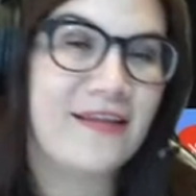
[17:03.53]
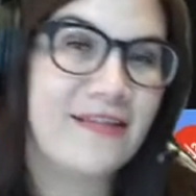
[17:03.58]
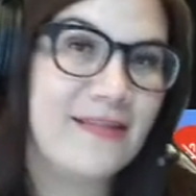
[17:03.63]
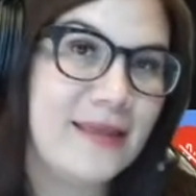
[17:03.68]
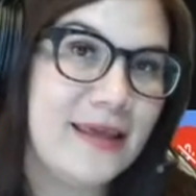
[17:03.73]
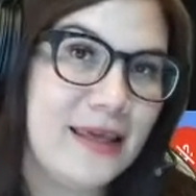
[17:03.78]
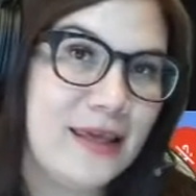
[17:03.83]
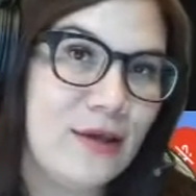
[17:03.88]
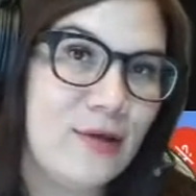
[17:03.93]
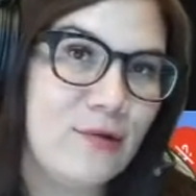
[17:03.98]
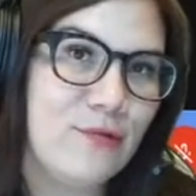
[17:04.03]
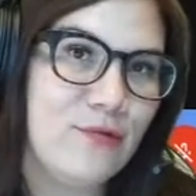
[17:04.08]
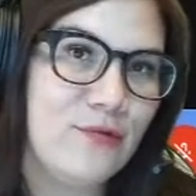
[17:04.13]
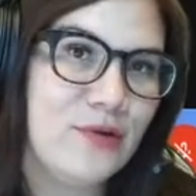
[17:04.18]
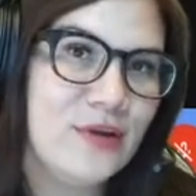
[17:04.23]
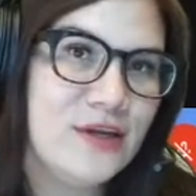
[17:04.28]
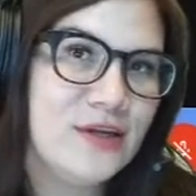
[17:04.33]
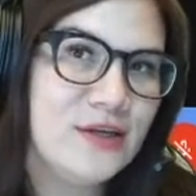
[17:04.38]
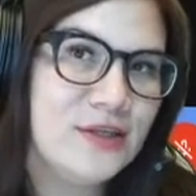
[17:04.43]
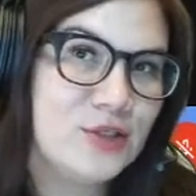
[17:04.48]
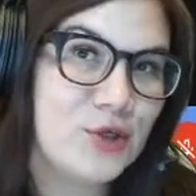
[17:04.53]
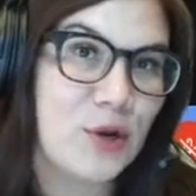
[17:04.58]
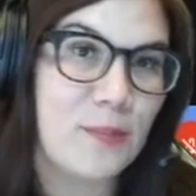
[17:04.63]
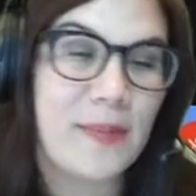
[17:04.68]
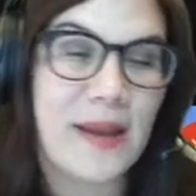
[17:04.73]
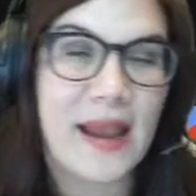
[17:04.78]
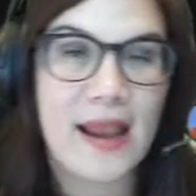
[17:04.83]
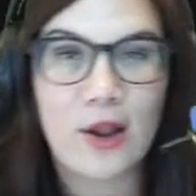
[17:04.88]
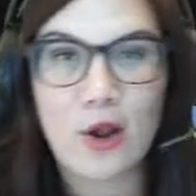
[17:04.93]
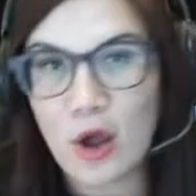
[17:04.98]
leave, turn it
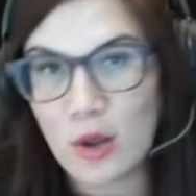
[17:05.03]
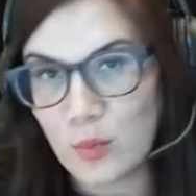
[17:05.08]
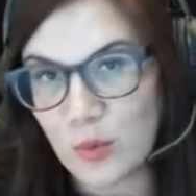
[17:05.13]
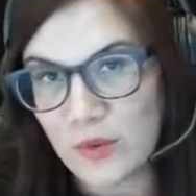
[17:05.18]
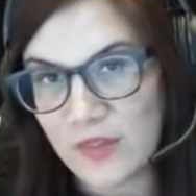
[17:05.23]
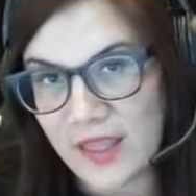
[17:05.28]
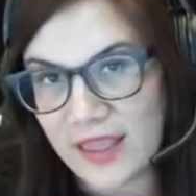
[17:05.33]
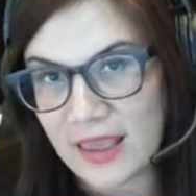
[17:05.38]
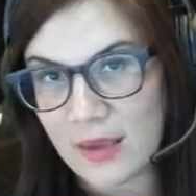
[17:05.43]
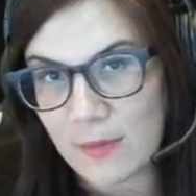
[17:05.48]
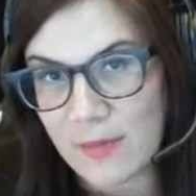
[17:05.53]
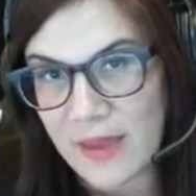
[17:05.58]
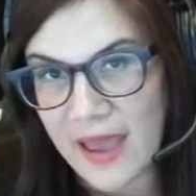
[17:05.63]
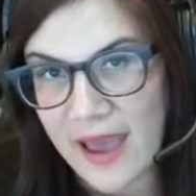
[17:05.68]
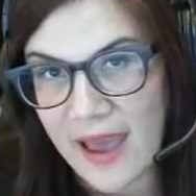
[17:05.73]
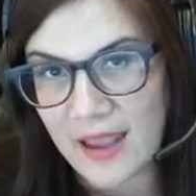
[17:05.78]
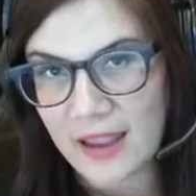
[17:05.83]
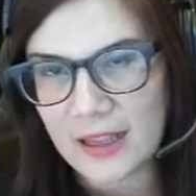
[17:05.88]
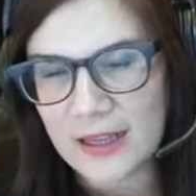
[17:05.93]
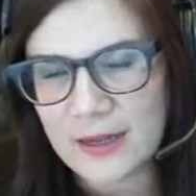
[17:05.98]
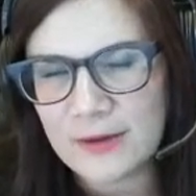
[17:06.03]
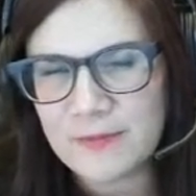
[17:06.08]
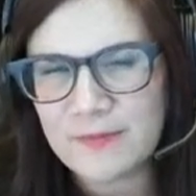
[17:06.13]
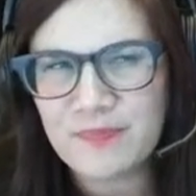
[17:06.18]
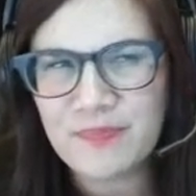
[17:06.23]
back on when they get back.